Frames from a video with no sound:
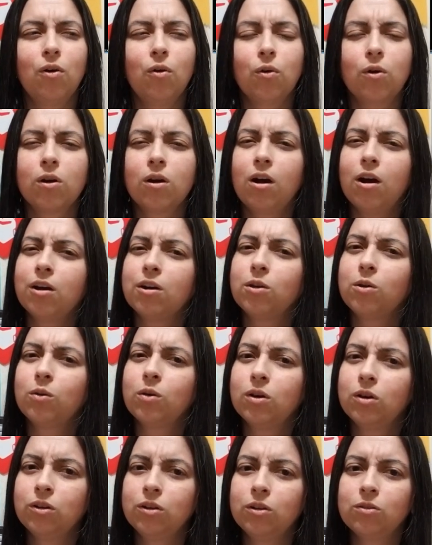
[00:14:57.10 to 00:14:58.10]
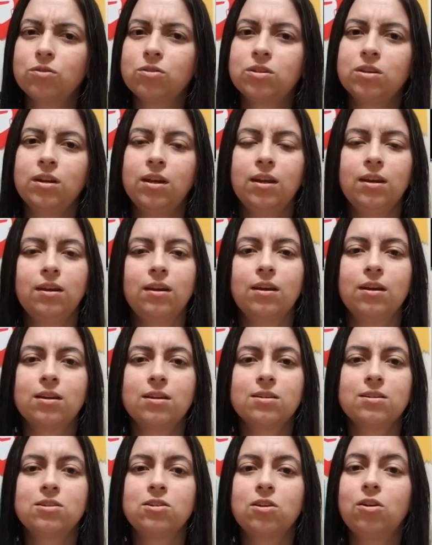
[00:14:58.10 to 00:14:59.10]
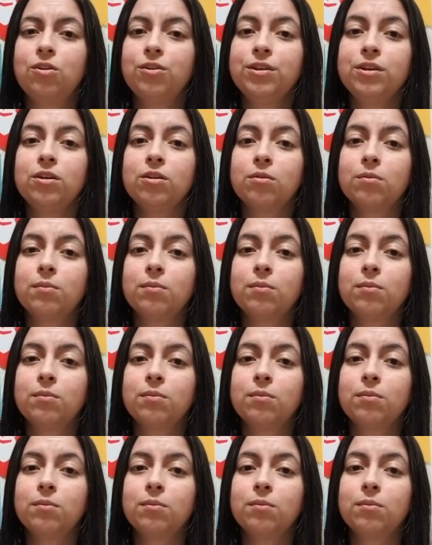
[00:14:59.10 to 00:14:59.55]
Or are you hallucinating and it's all in